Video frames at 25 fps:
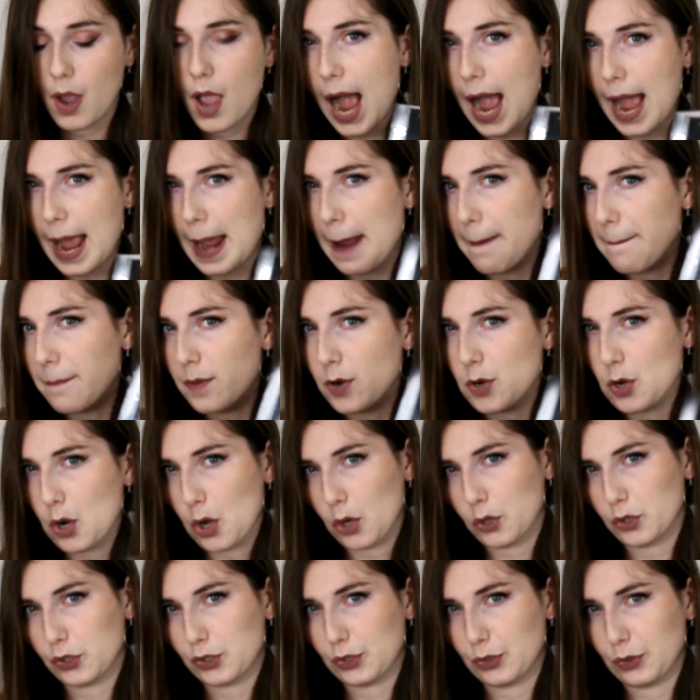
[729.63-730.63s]
I'm
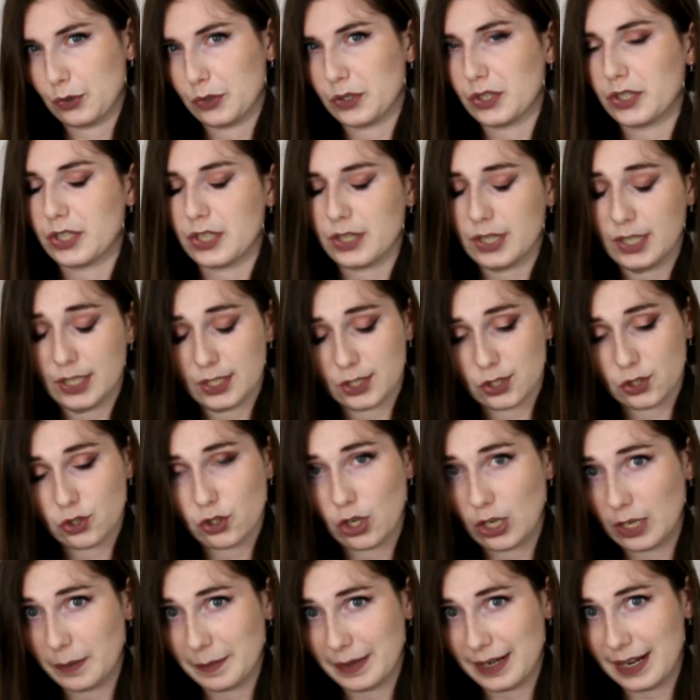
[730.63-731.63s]
not so good at the
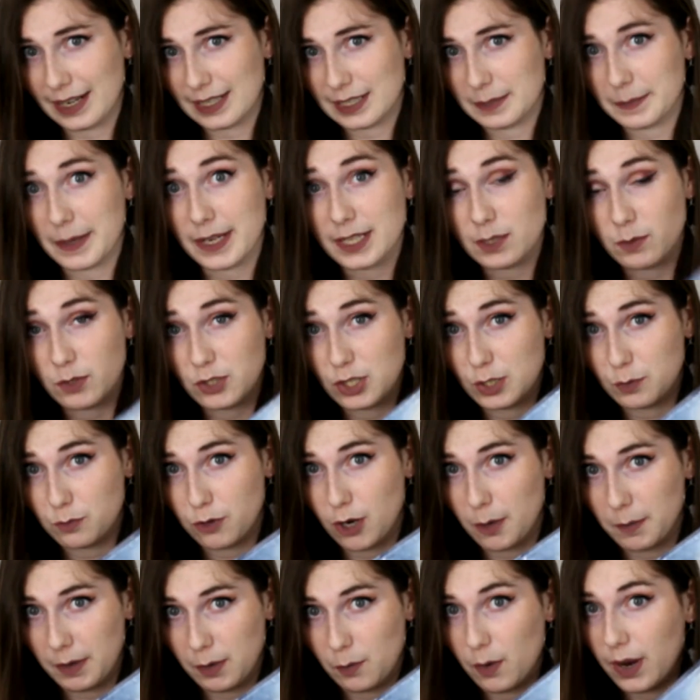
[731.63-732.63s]
astronomy aspects, which is
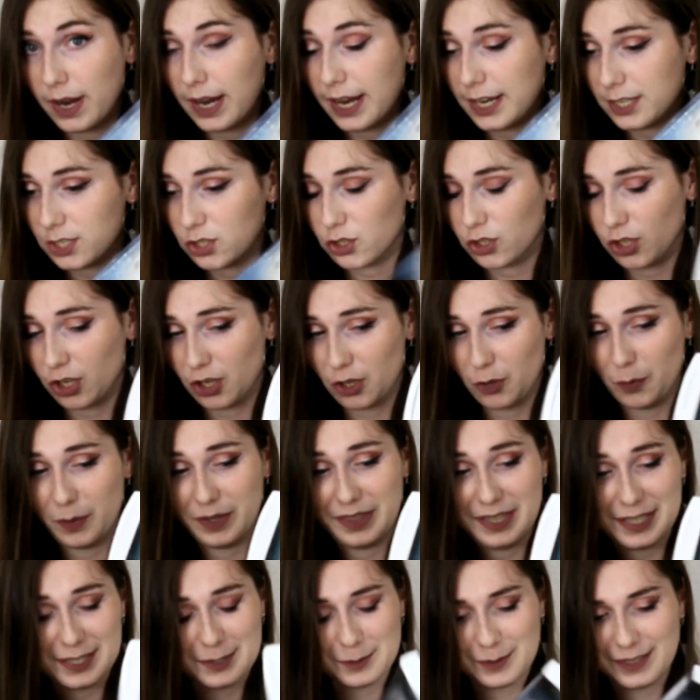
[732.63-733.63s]
probably why I struggle with
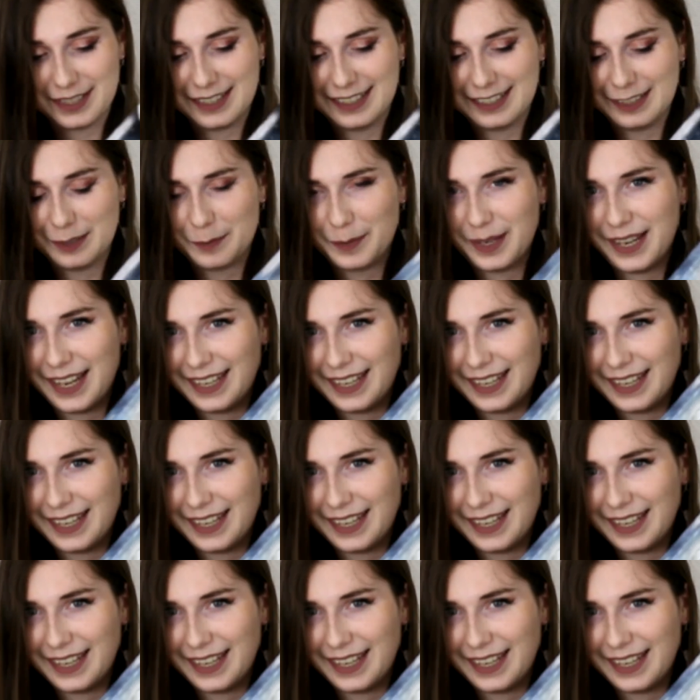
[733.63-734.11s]
this one a little bit.